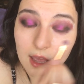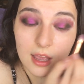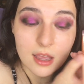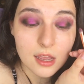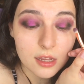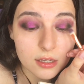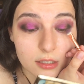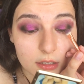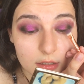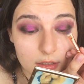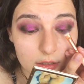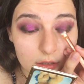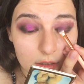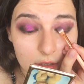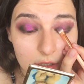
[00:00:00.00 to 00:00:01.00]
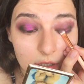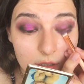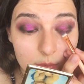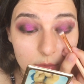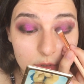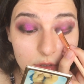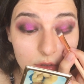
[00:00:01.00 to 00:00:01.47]
and
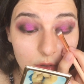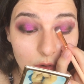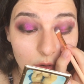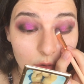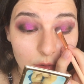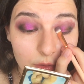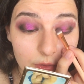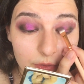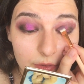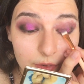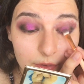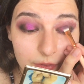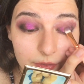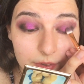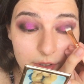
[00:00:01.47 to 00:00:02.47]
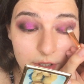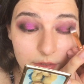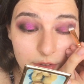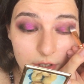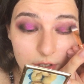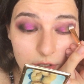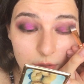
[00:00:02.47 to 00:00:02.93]
comes off
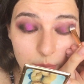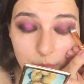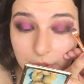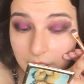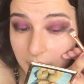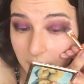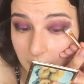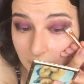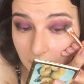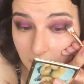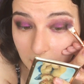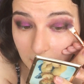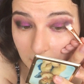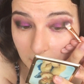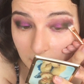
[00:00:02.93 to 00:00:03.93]
very opaque.